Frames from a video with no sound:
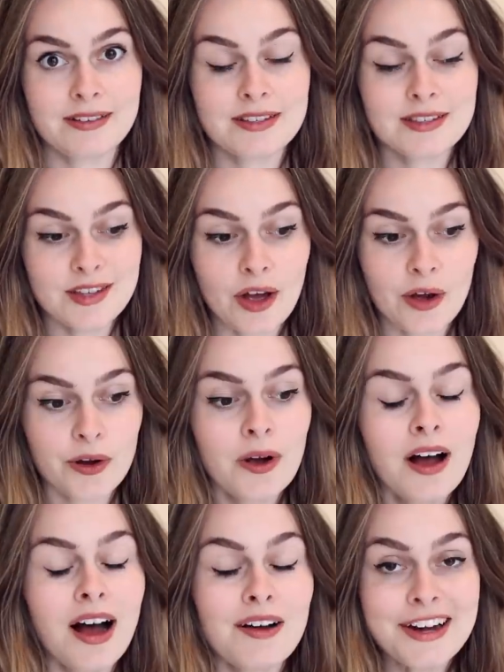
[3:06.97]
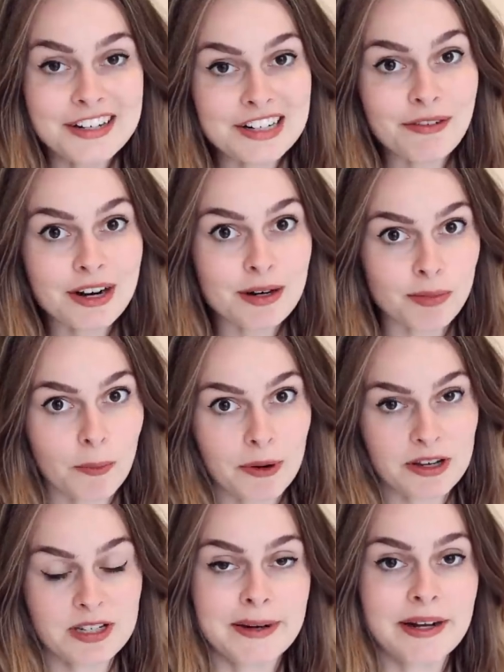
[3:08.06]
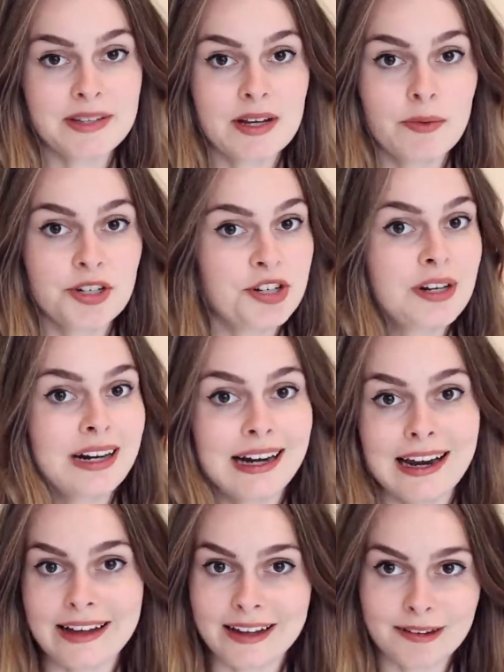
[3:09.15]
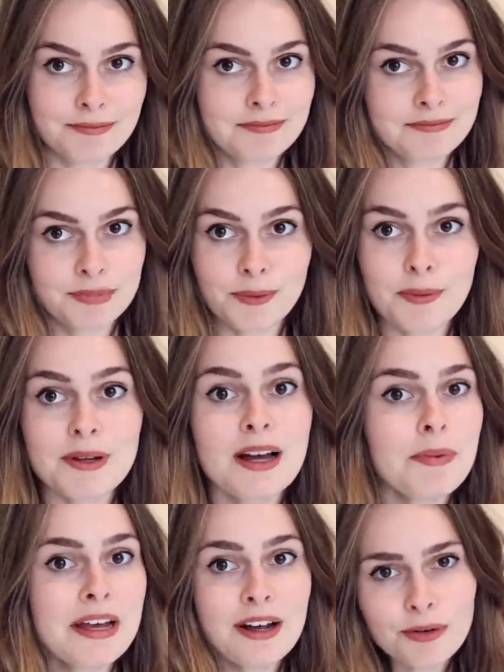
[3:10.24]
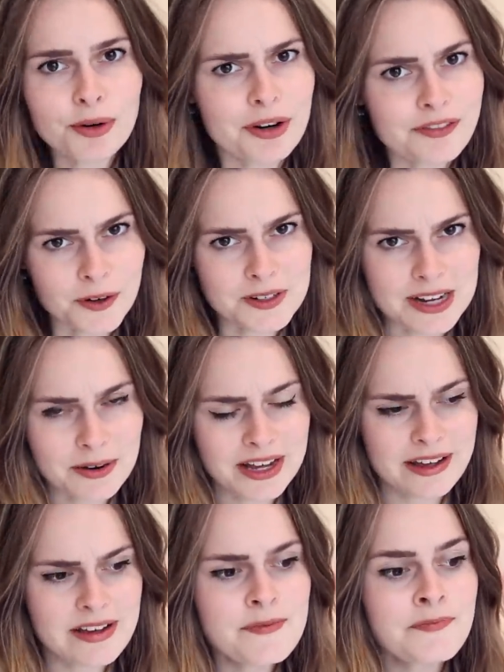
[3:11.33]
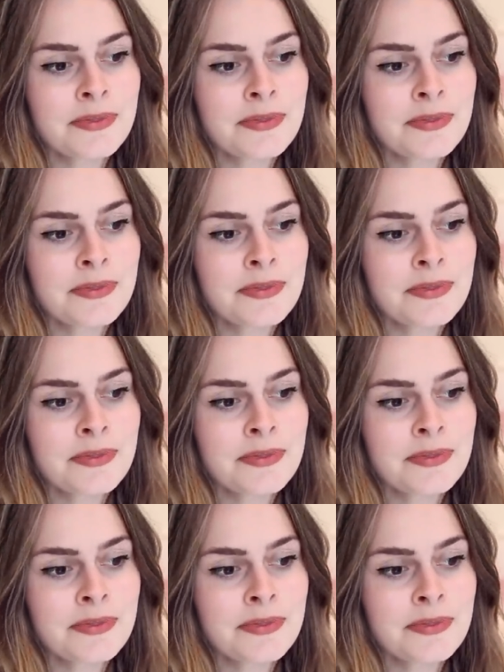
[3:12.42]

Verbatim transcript: So I've actually written a blog post about it, which you can click probably up here or if not down here,